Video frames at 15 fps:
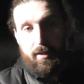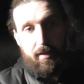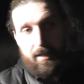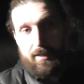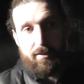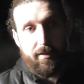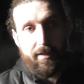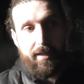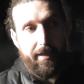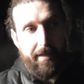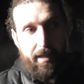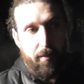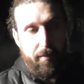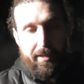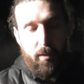listen,
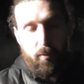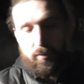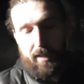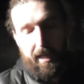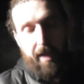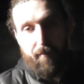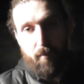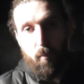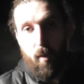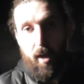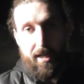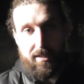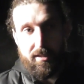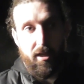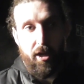they'll say
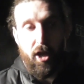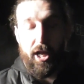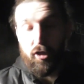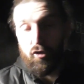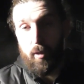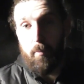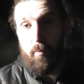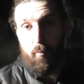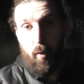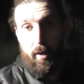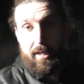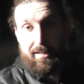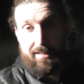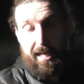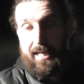otherwise, and I agree with what
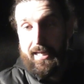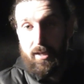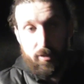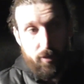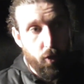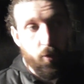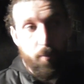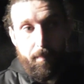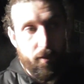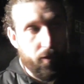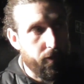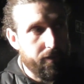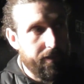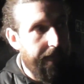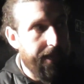they're saying, I do,
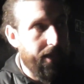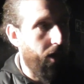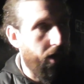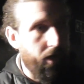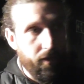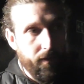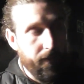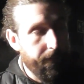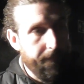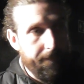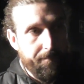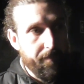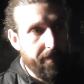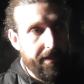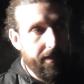because
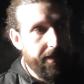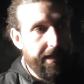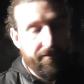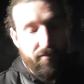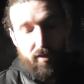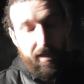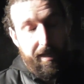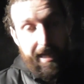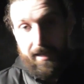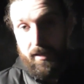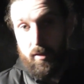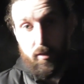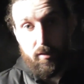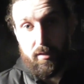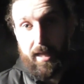they're
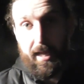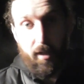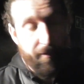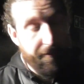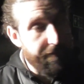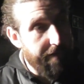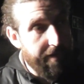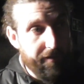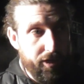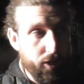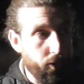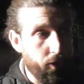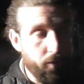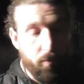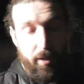relentless, they are very
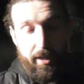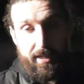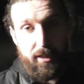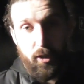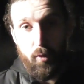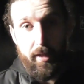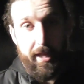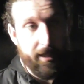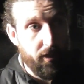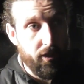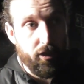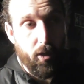good at what they do, they're going to